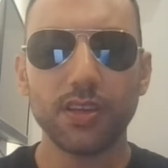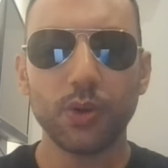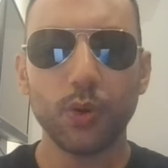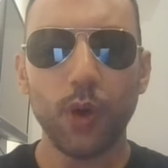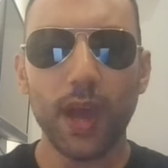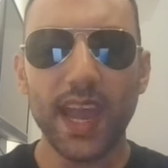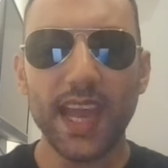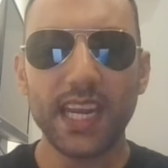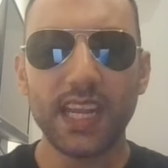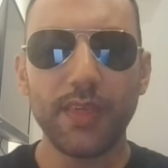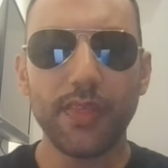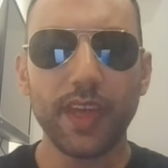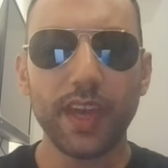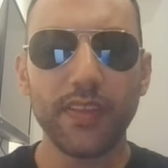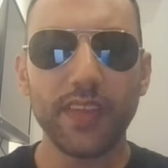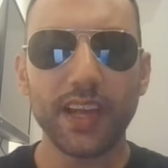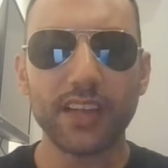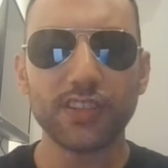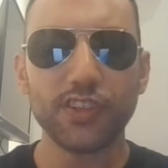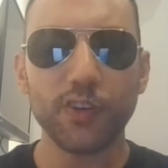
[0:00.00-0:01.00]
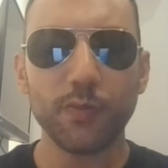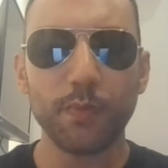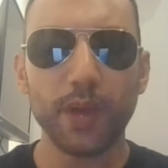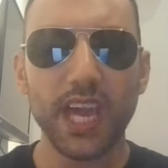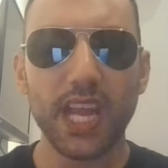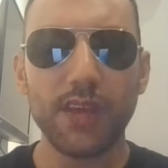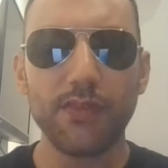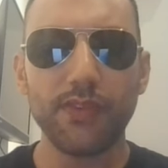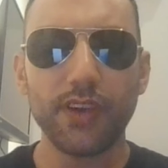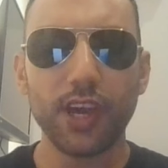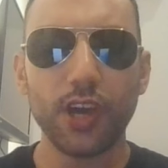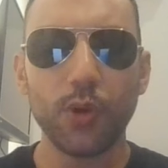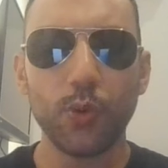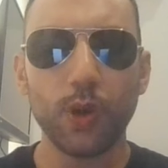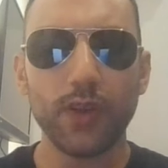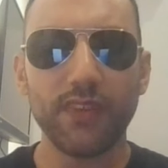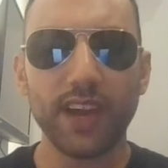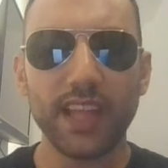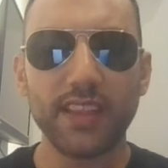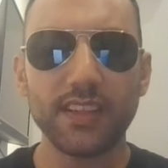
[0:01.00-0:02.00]
or anything that's of benefit or
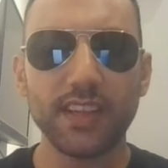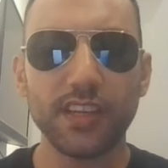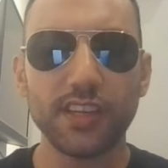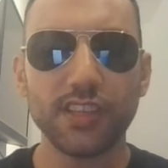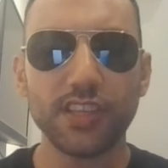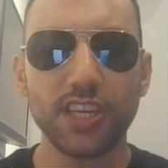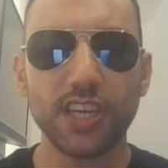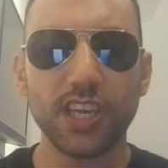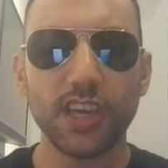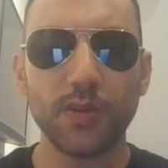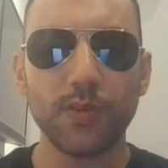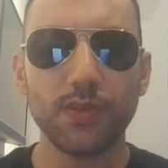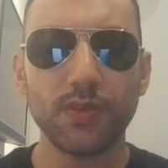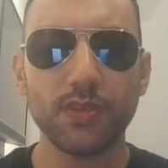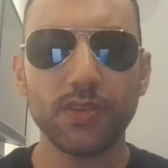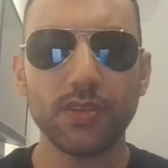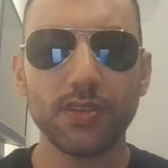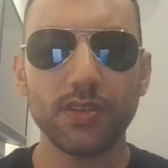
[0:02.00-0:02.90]
advantage to you.